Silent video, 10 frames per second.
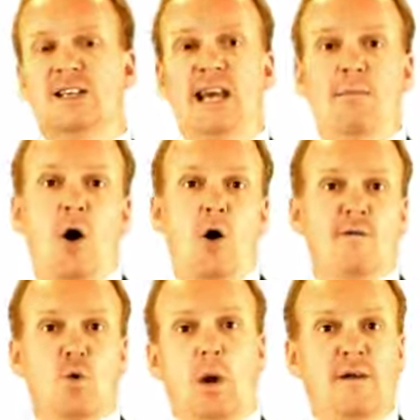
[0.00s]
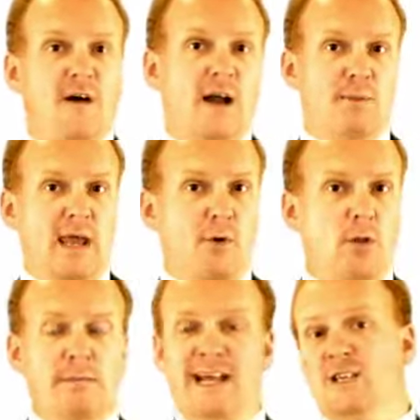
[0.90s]
team of qualified
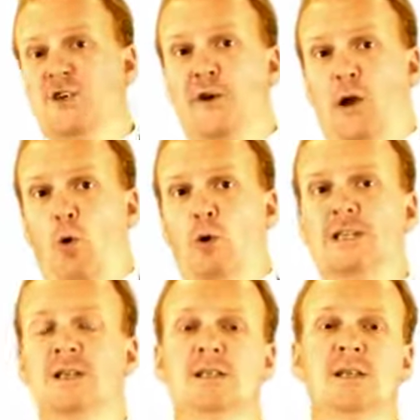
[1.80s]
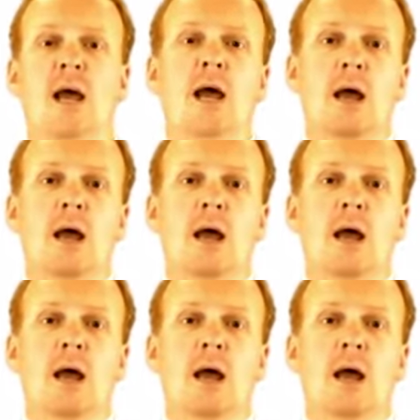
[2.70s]
people, internal auditors,